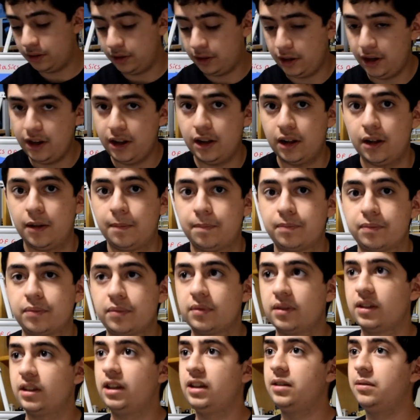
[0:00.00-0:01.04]
Yeah.
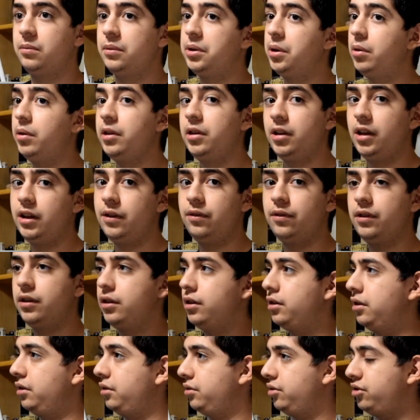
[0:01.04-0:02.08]
We only live in
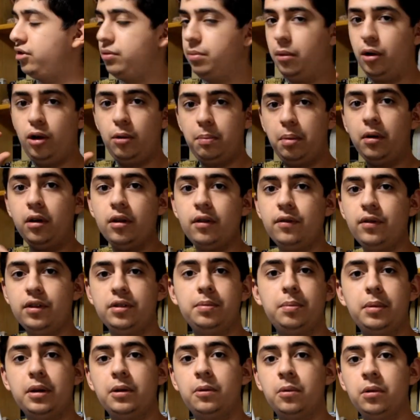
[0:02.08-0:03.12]
a small part of this big